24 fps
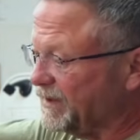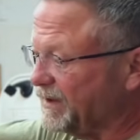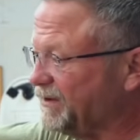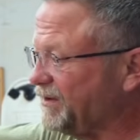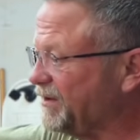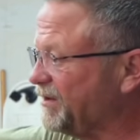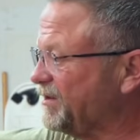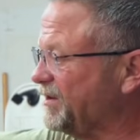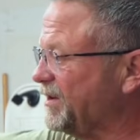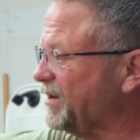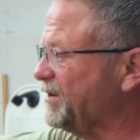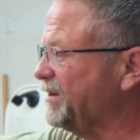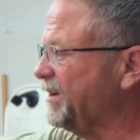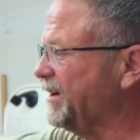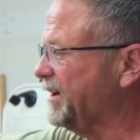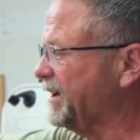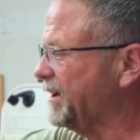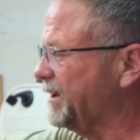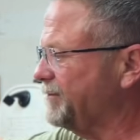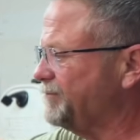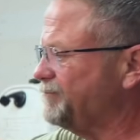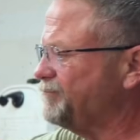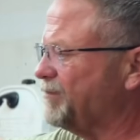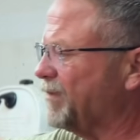is the
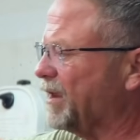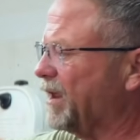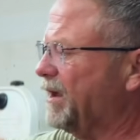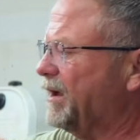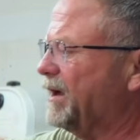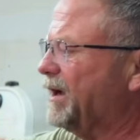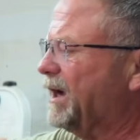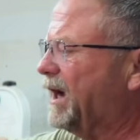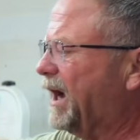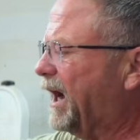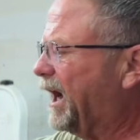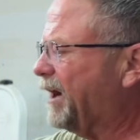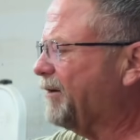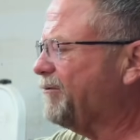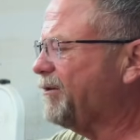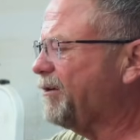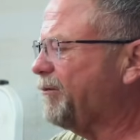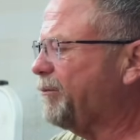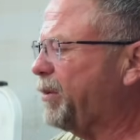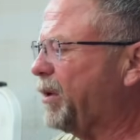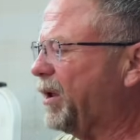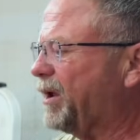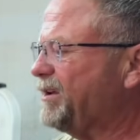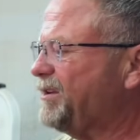ticket. I
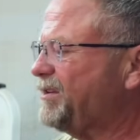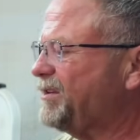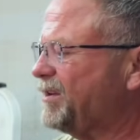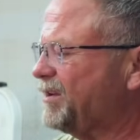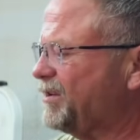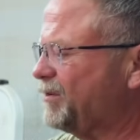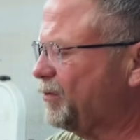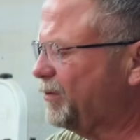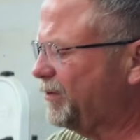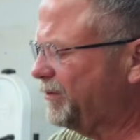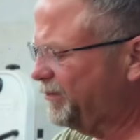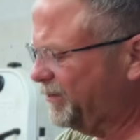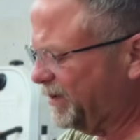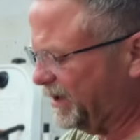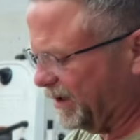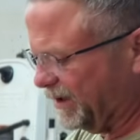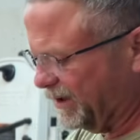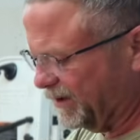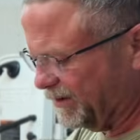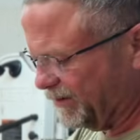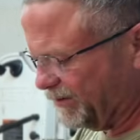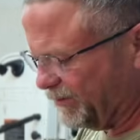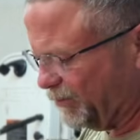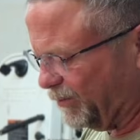replaced this one
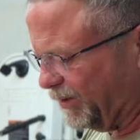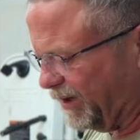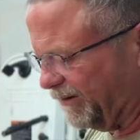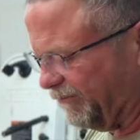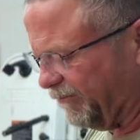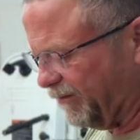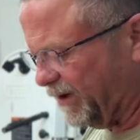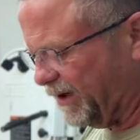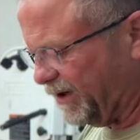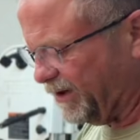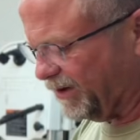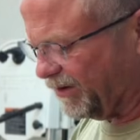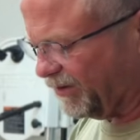because when I ran the